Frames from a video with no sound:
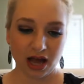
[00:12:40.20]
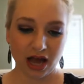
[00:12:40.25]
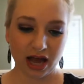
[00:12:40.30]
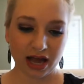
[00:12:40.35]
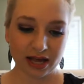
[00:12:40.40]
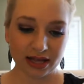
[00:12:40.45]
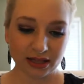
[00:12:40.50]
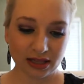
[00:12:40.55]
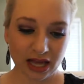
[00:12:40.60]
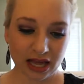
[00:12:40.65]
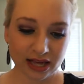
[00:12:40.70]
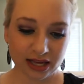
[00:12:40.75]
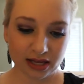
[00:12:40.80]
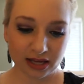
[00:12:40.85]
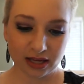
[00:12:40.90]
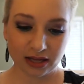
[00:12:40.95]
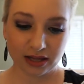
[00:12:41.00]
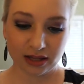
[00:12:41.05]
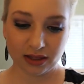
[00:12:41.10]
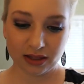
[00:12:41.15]
I like
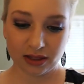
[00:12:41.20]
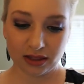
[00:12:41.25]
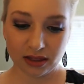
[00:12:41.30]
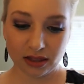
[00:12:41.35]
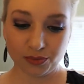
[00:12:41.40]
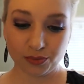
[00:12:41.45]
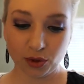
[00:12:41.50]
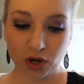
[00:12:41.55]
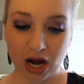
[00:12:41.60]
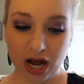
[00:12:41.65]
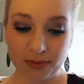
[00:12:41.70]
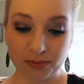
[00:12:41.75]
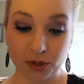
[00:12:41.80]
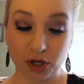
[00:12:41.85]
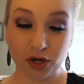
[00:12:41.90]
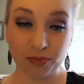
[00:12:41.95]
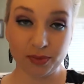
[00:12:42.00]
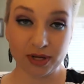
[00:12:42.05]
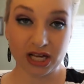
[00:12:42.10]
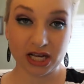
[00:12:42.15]
the
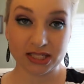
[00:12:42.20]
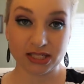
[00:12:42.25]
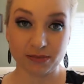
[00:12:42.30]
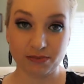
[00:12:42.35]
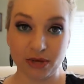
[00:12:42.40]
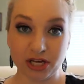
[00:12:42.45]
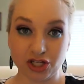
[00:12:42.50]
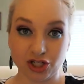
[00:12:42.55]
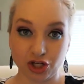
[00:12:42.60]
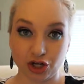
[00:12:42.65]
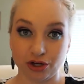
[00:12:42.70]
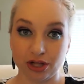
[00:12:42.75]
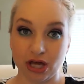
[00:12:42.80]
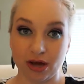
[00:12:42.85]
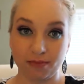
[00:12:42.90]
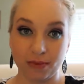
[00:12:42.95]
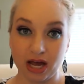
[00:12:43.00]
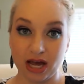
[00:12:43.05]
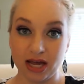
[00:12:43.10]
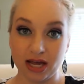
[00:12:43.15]
primer because it makes sure
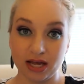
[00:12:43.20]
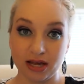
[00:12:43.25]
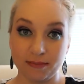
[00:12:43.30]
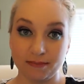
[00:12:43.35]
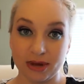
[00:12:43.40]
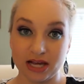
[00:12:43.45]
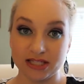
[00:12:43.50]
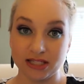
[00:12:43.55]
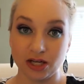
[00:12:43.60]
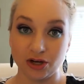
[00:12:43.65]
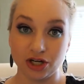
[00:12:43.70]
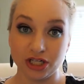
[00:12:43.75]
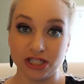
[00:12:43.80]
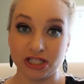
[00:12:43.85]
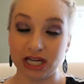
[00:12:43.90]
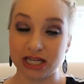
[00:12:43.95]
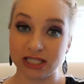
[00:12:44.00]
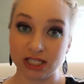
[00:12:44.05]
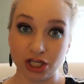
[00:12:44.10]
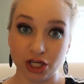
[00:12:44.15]
that my mascara
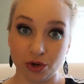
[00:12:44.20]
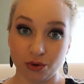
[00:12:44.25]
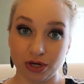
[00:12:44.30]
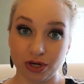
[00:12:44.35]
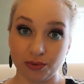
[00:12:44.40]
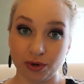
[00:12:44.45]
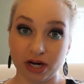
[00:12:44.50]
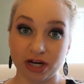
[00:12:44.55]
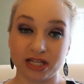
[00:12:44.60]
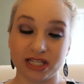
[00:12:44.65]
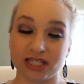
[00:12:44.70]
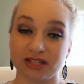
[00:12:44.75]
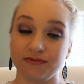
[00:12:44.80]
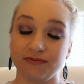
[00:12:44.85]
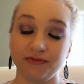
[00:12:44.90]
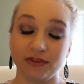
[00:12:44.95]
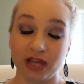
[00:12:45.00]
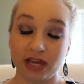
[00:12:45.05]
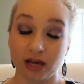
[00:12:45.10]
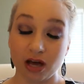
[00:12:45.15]
doesn't go anywhere, it
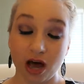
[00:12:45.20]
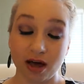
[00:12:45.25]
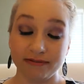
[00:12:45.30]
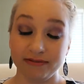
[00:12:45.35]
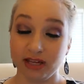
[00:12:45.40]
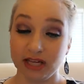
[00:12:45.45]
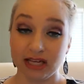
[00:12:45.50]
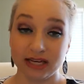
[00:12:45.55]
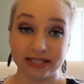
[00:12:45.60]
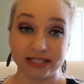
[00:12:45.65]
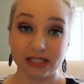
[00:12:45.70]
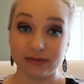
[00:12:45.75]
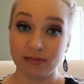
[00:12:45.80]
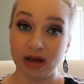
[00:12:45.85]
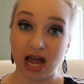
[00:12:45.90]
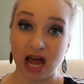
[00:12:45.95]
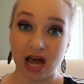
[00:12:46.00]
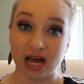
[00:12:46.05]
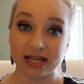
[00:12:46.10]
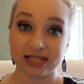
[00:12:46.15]
doesn't flake off and get into
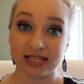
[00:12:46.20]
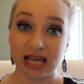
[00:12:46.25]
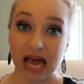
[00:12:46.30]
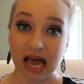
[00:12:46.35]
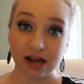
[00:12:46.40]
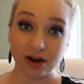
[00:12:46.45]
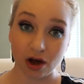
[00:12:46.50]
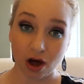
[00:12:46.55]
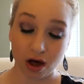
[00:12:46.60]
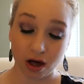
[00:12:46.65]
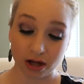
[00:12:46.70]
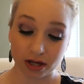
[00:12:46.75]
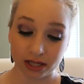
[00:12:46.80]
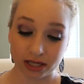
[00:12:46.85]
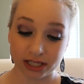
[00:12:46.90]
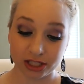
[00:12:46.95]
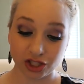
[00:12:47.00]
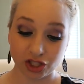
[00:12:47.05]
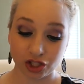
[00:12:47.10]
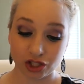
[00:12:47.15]
my eyes at all.
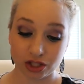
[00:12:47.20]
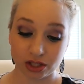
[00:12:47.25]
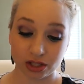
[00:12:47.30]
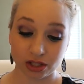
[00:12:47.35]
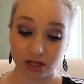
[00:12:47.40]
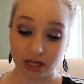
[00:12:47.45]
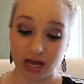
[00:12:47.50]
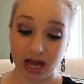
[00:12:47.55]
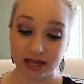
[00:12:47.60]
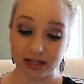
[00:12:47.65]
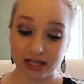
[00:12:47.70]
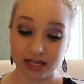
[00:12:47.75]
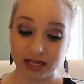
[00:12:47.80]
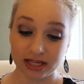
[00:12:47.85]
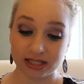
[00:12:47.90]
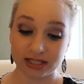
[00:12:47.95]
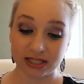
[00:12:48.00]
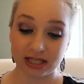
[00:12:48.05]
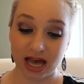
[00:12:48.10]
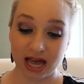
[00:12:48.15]
I think
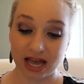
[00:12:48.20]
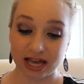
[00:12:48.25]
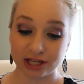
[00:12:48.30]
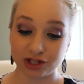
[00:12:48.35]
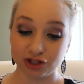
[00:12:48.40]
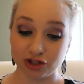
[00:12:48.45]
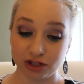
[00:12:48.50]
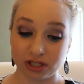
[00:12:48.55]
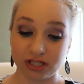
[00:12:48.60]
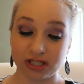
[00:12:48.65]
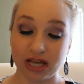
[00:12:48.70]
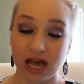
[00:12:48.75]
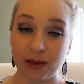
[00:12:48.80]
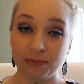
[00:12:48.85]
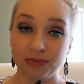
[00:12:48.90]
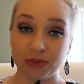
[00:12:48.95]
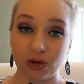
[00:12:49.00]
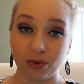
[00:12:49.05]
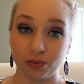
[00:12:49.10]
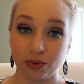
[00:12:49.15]
it's that extra
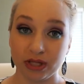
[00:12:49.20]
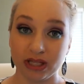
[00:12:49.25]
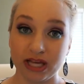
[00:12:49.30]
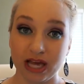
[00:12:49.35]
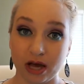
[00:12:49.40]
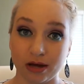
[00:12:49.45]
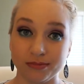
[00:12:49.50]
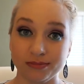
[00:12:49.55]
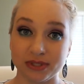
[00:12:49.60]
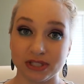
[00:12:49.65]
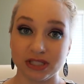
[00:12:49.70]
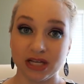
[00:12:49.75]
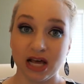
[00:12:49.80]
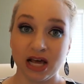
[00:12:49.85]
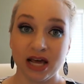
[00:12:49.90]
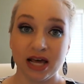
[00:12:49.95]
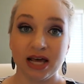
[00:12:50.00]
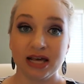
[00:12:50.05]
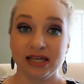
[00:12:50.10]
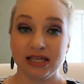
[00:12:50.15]
step that really helps
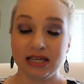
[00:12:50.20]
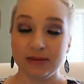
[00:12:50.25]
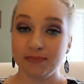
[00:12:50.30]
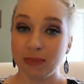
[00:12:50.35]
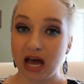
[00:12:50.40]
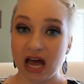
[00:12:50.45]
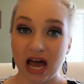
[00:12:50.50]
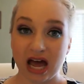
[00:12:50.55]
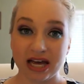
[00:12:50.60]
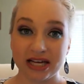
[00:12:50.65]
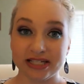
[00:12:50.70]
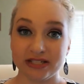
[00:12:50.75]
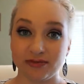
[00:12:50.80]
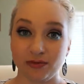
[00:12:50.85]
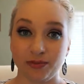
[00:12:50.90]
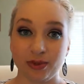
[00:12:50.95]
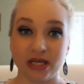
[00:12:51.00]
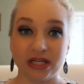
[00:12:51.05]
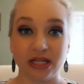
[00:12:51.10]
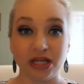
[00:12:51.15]
keep my eyes
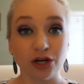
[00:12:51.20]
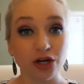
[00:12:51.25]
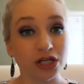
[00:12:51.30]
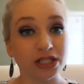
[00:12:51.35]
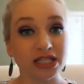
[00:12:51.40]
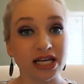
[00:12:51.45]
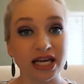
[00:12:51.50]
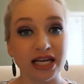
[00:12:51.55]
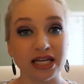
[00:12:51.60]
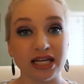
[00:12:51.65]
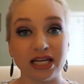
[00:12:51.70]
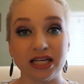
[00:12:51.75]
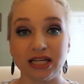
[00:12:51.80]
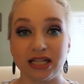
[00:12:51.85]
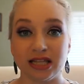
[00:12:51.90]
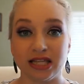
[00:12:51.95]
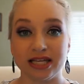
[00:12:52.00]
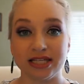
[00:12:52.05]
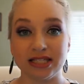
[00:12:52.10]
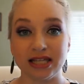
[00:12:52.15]
from being irritated
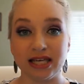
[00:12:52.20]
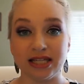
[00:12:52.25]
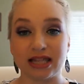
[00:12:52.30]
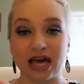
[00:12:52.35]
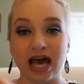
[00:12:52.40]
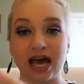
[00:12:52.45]
and things like